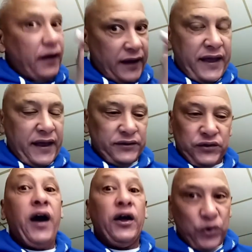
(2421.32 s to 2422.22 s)
Again,
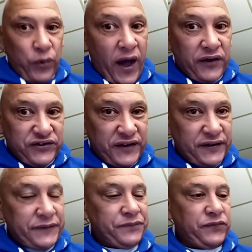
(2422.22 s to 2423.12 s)
Lou
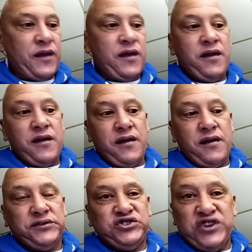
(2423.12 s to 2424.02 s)
Alcindor,
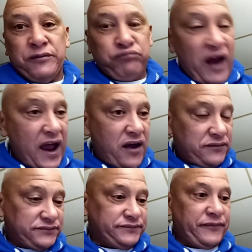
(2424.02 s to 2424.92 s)
Jim Brown,
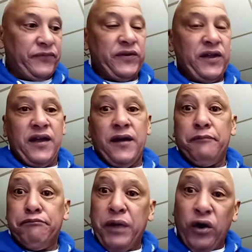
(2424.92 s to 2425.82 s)

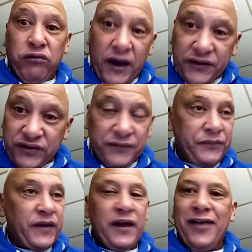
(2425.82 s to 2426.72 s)
Bill Russell,
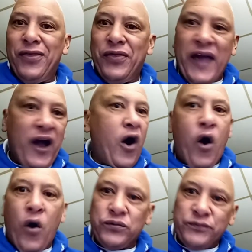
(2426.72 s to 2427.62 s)
they
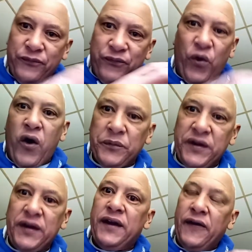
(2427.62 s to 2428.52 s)
all formed
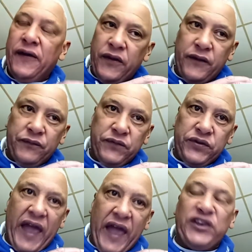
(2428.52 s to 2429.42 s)

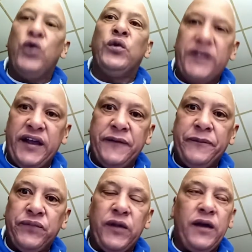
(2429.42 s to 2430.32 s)
that unity
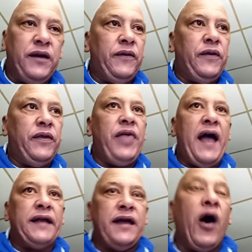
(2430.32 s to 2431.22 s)

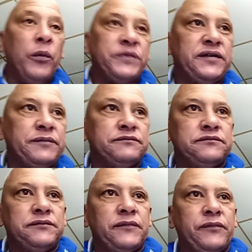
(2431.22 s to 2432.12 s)
that helped
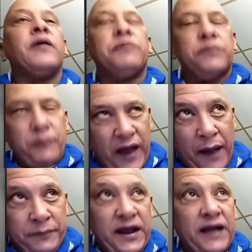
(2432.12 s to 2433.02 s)

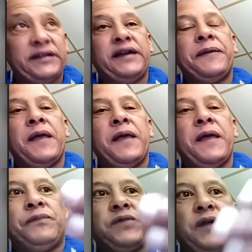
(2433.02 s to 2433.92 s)
Muhammad Ali
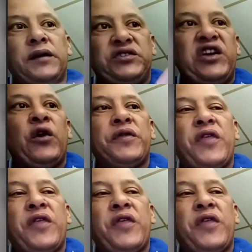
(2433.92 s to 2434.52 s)
deal with